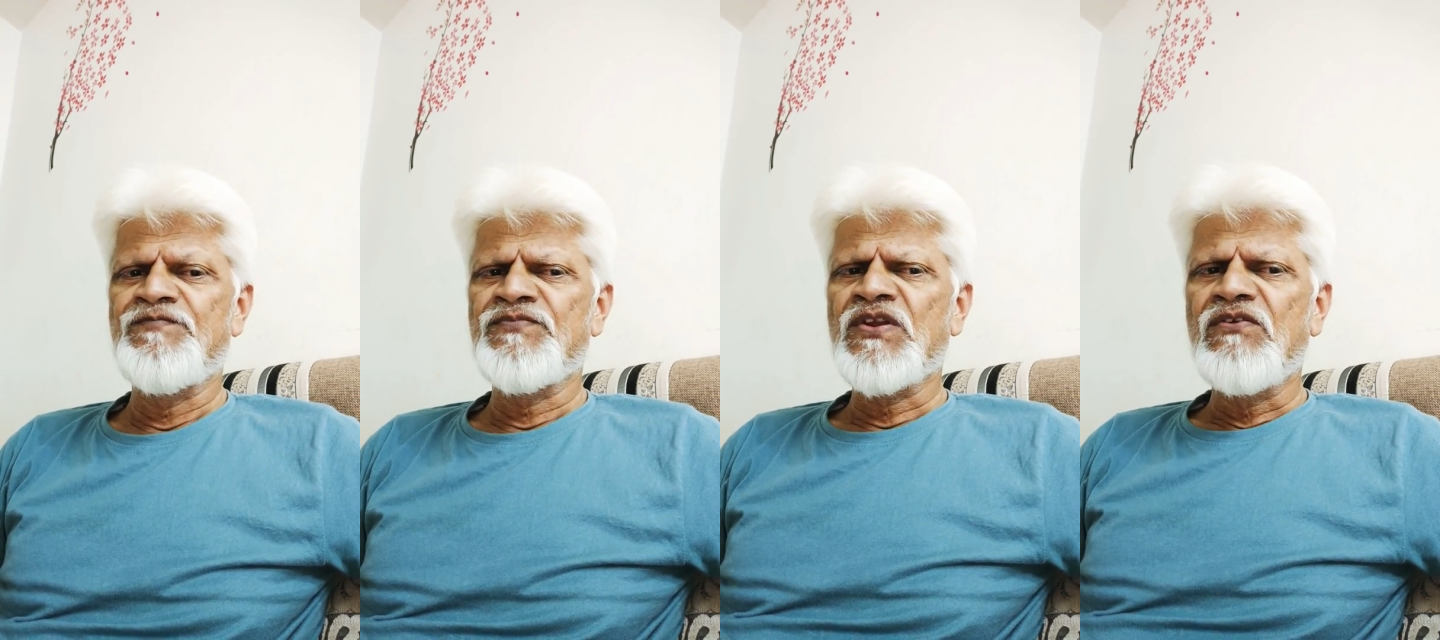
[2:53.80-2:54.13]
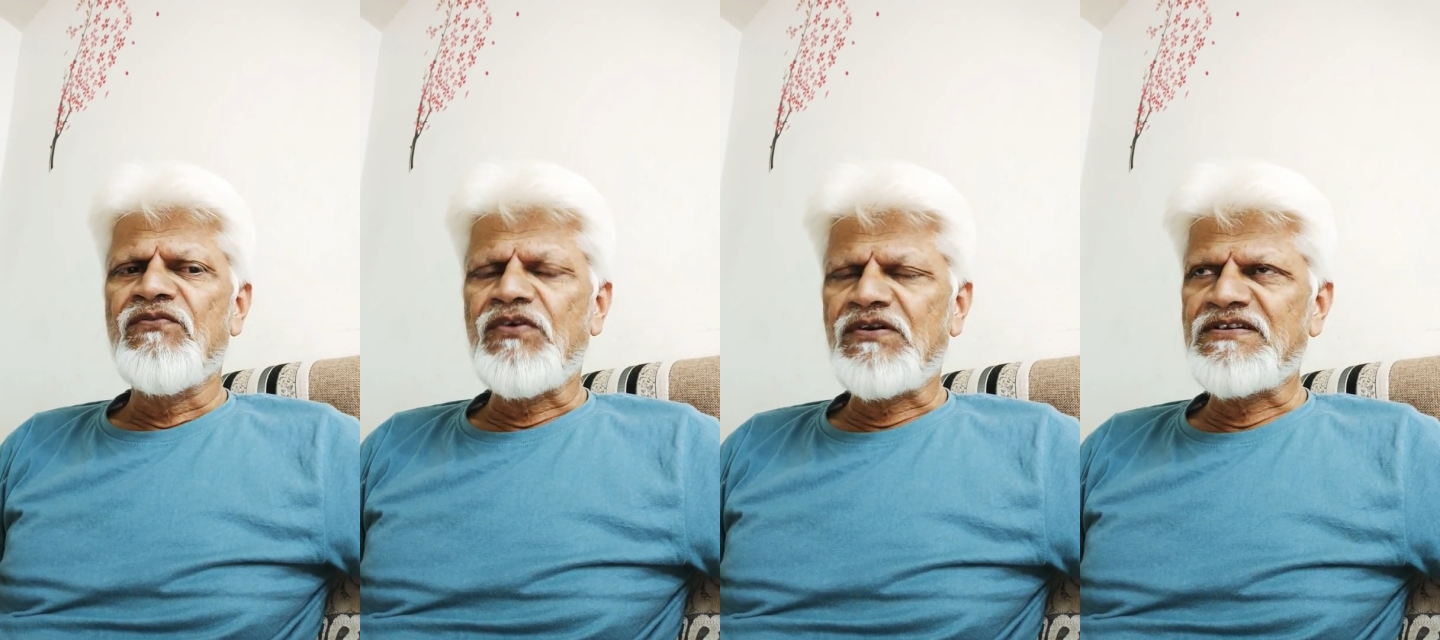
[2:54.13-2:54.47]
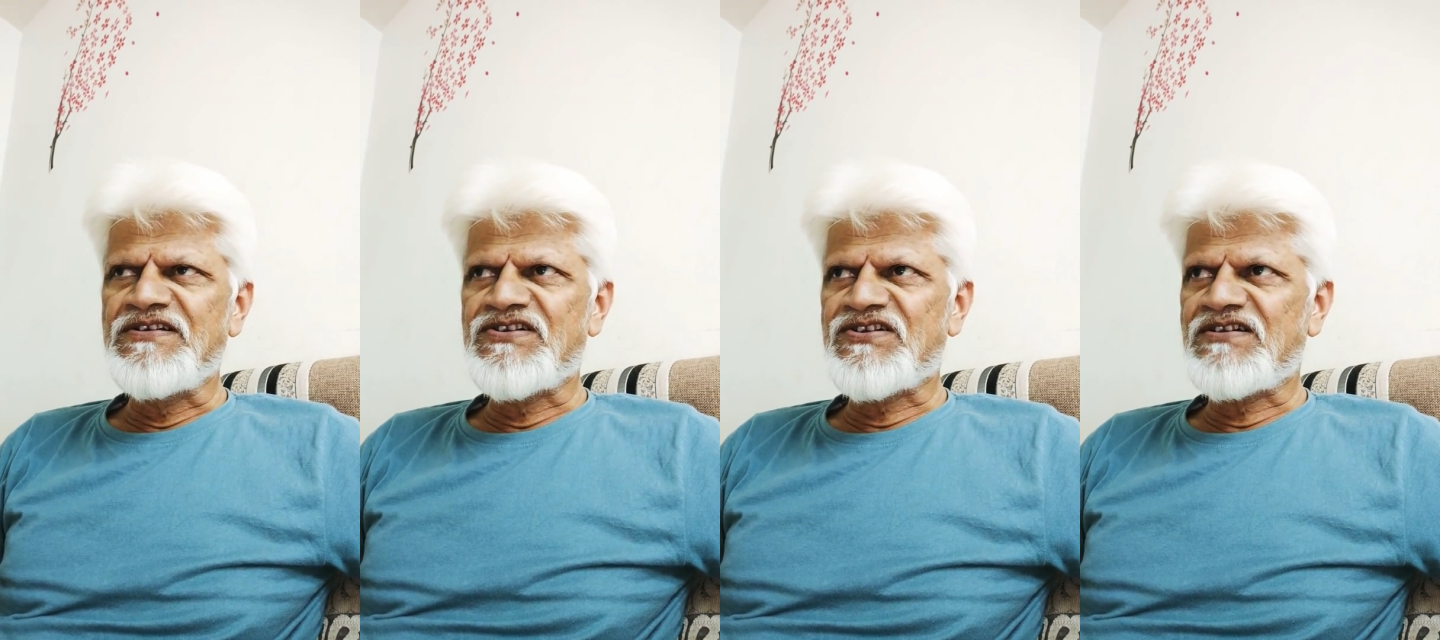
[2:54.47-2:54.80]
For
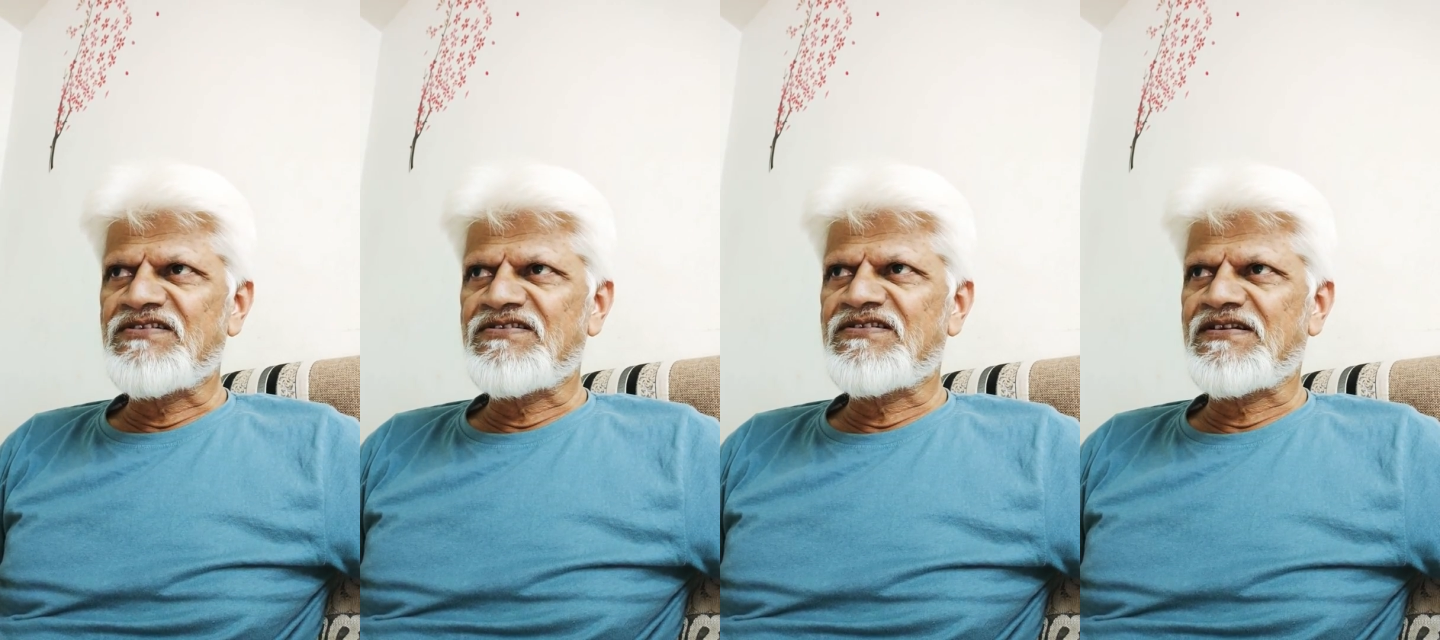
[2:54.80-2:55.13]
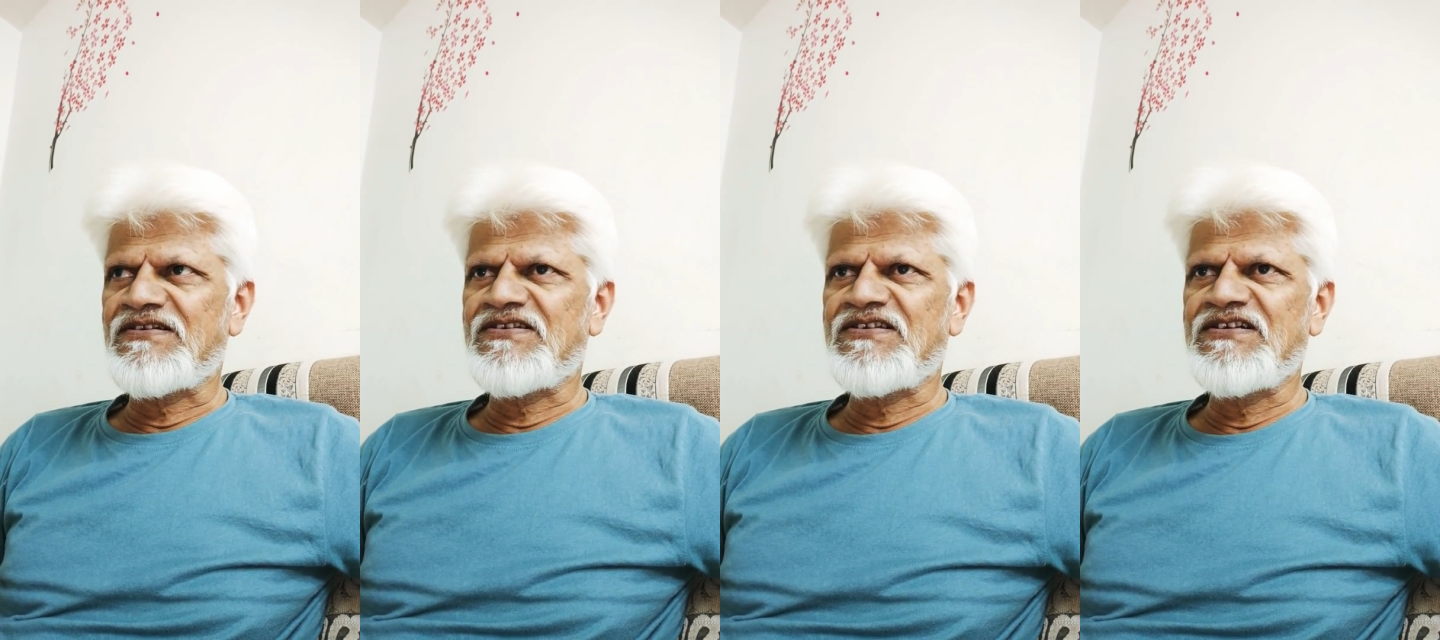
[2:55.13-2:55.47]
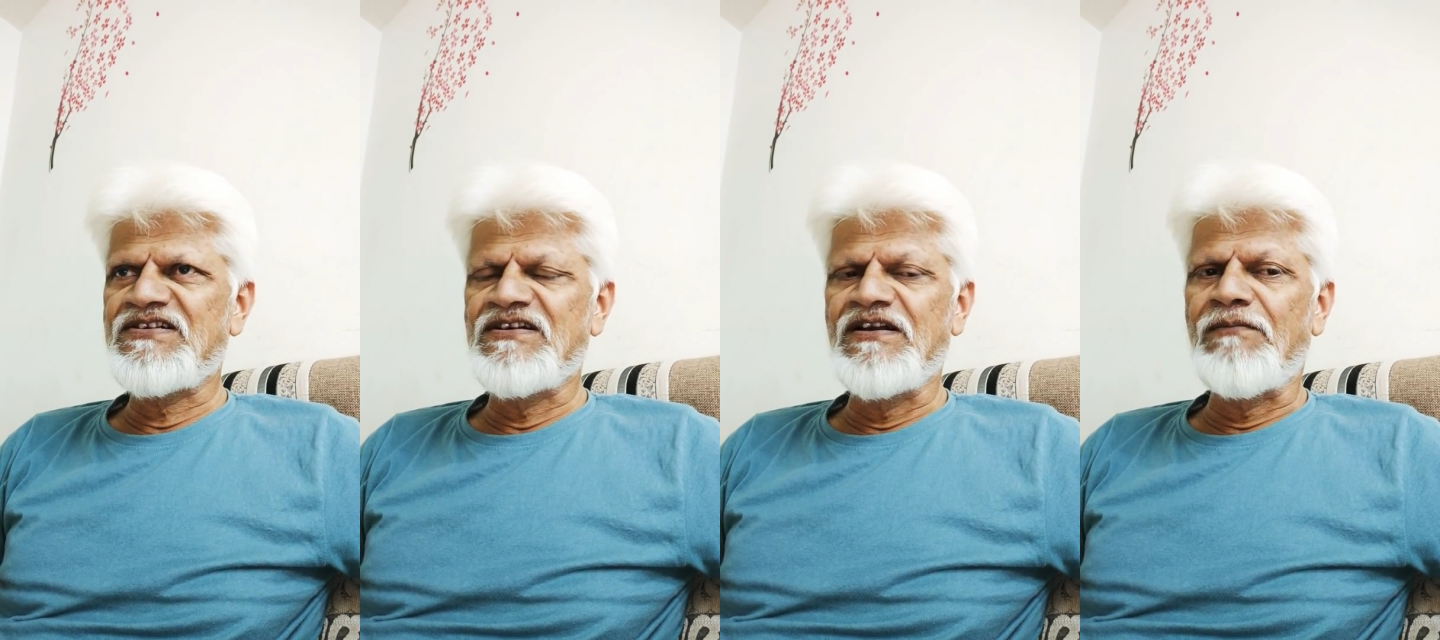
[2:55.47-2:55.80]
instance, a
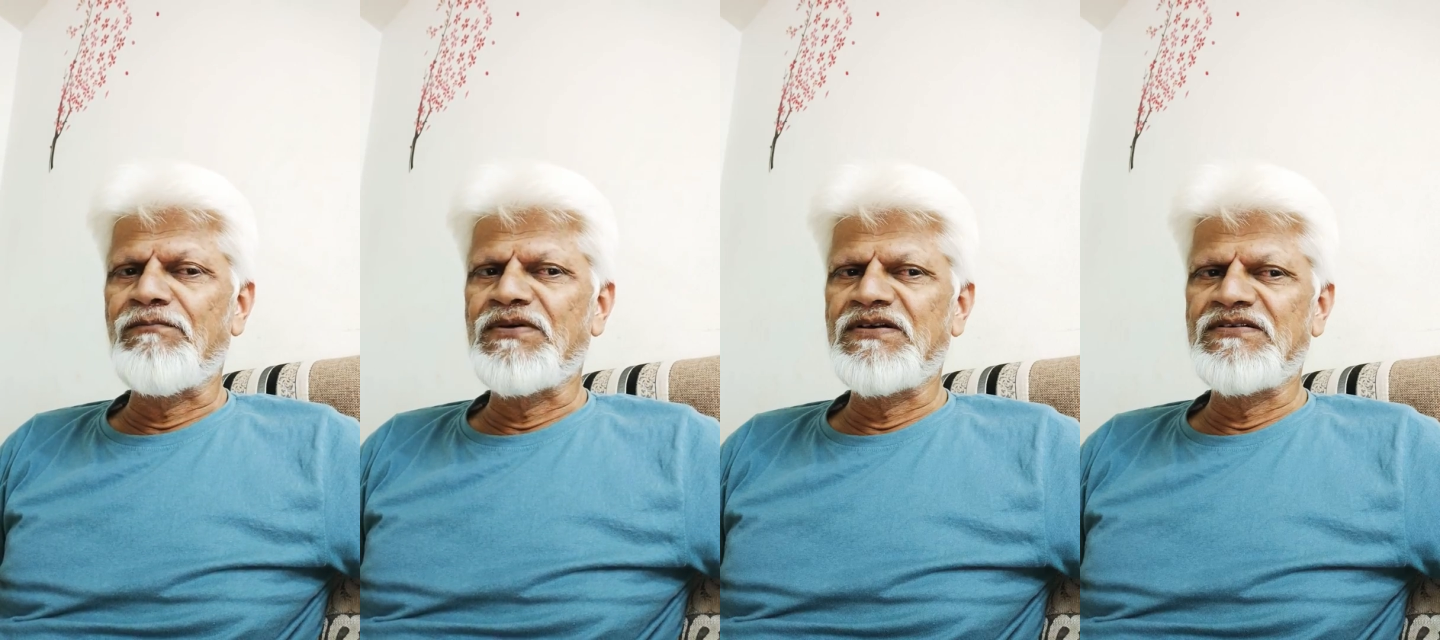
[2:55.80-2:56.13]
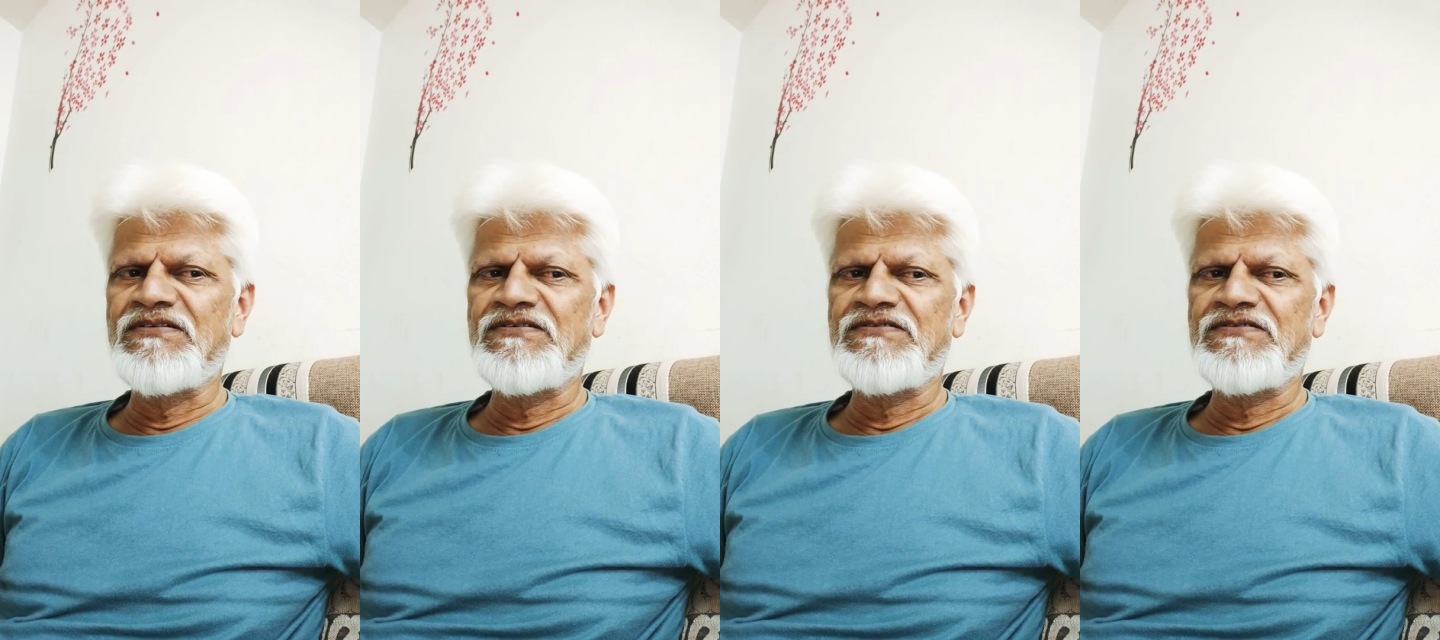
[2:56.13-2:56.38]
seat number